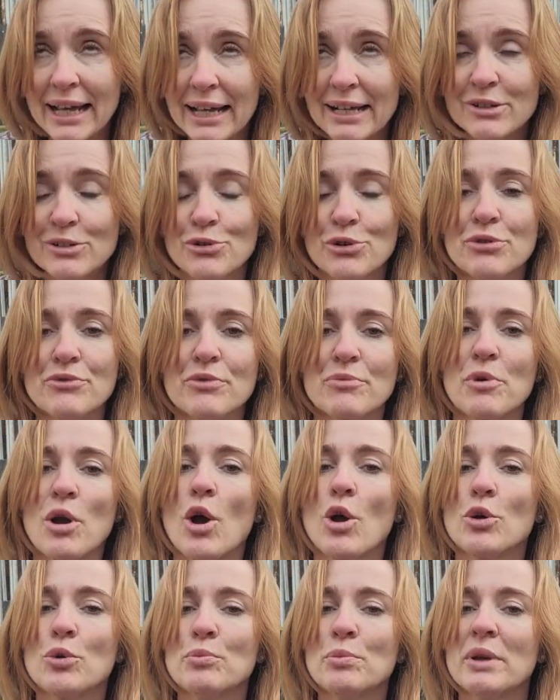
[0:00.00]
and drove him
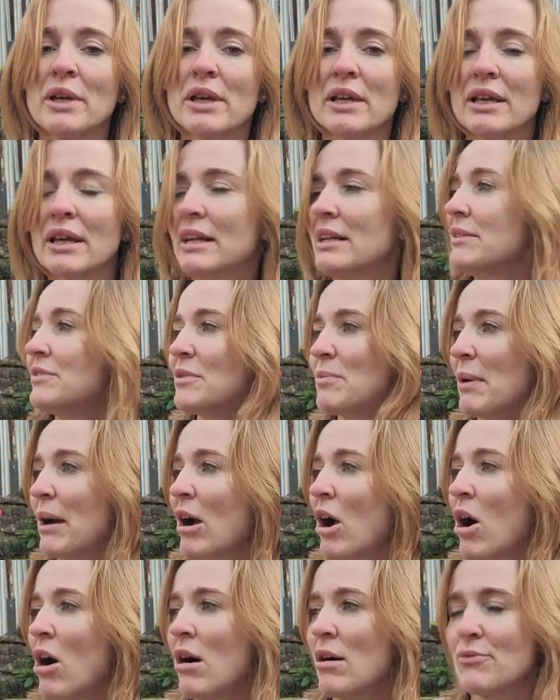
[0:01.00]
home. Lived
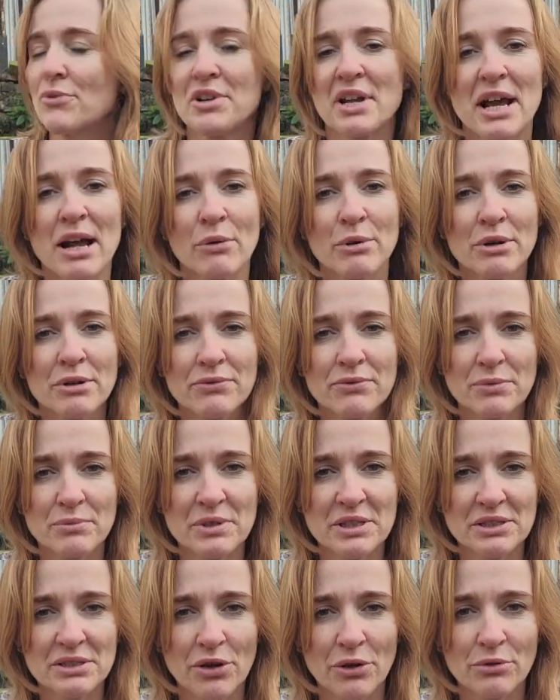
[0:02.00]
about half an hour from
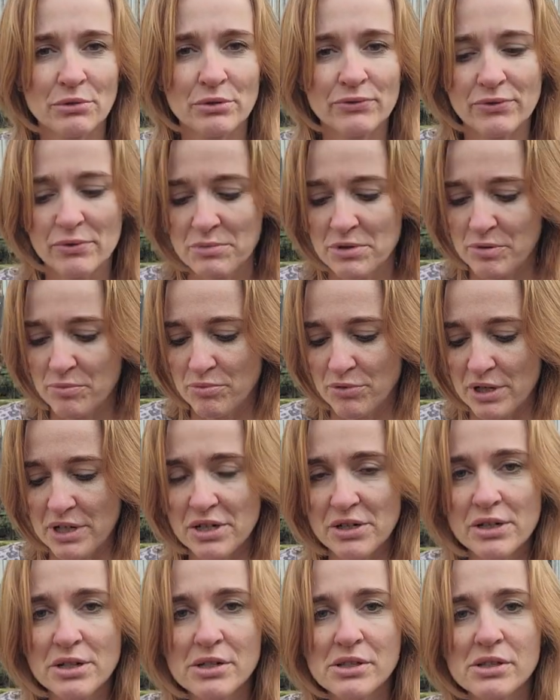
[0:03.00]
his
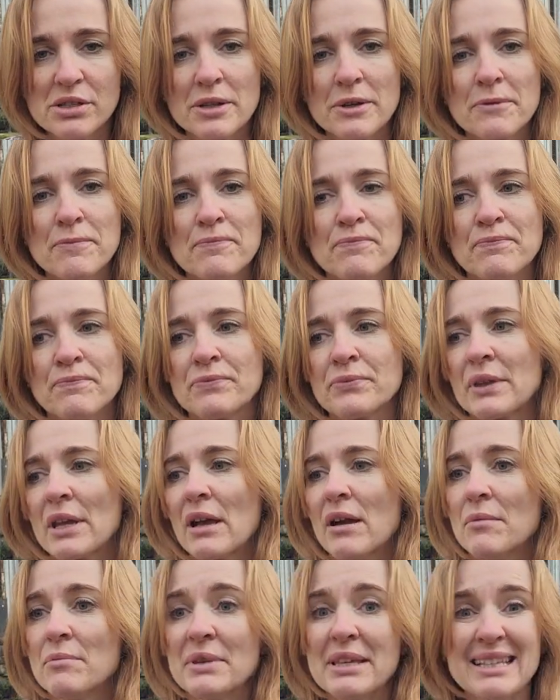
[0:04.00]
breeders.
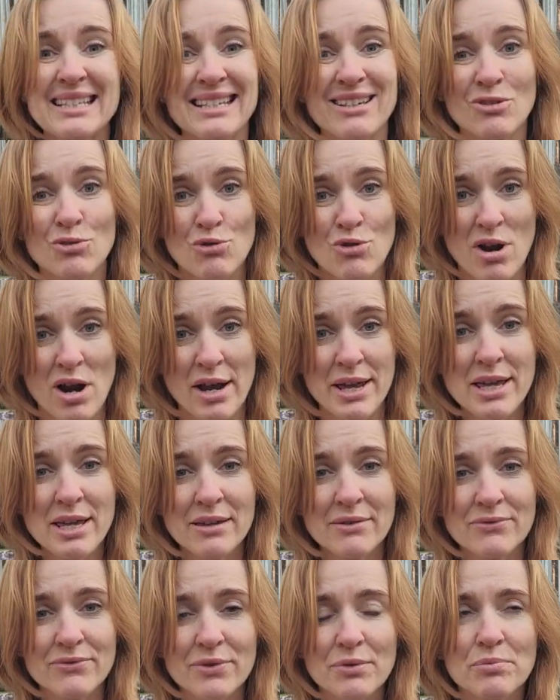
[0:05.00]
He did cry
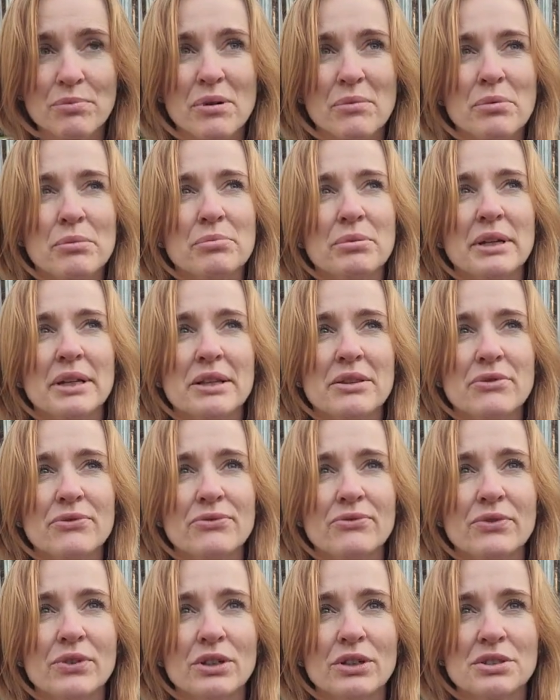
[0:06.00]
for probably the
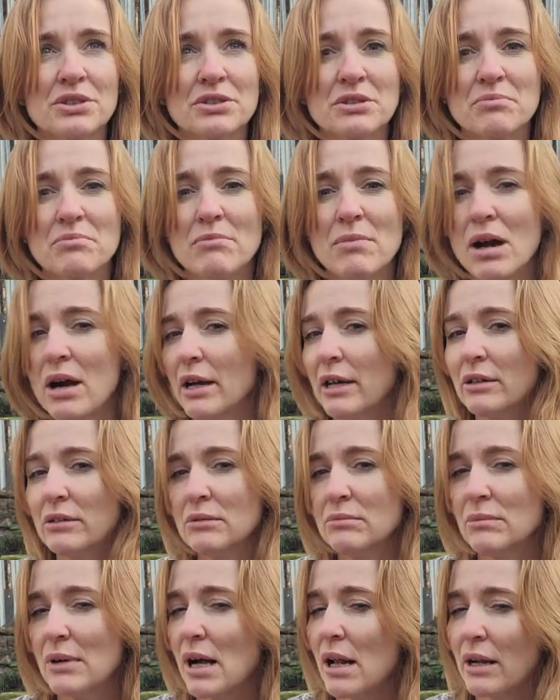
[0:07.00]
first mile
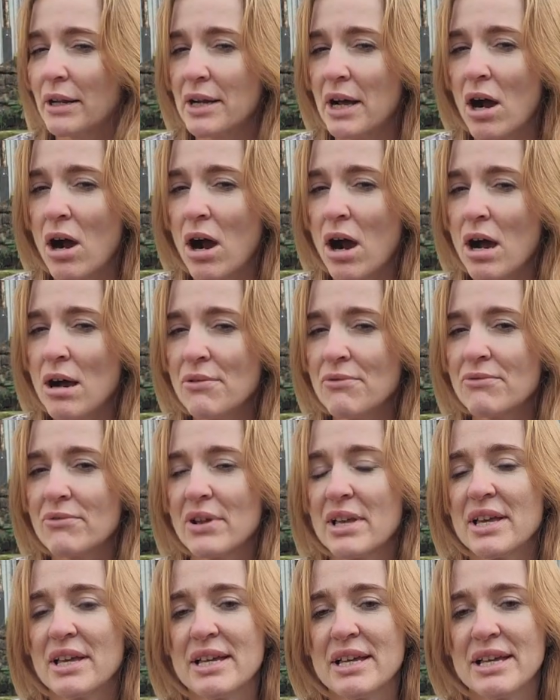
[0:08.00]
and a half,
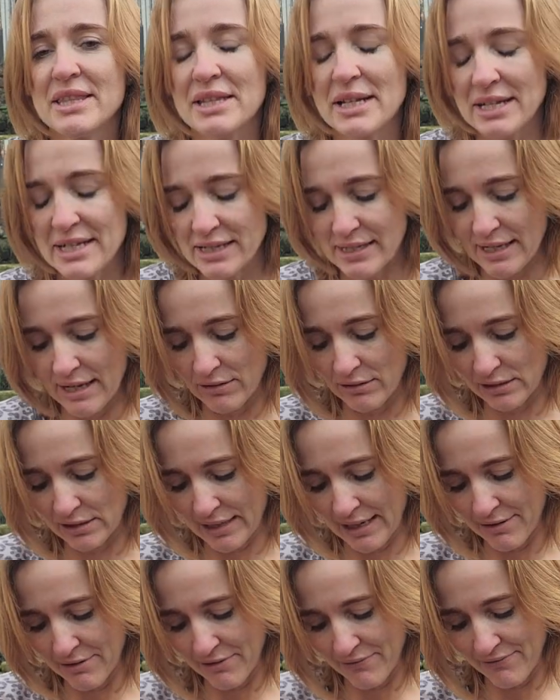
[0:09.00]
and then he settled
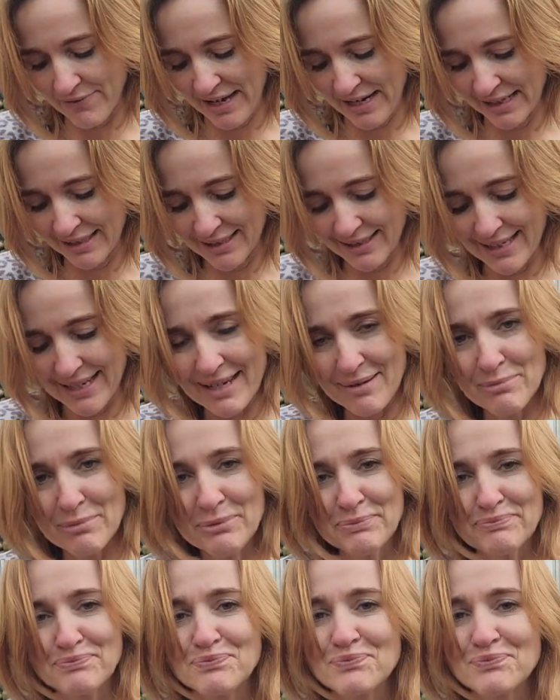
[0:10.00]
down and fell asleep.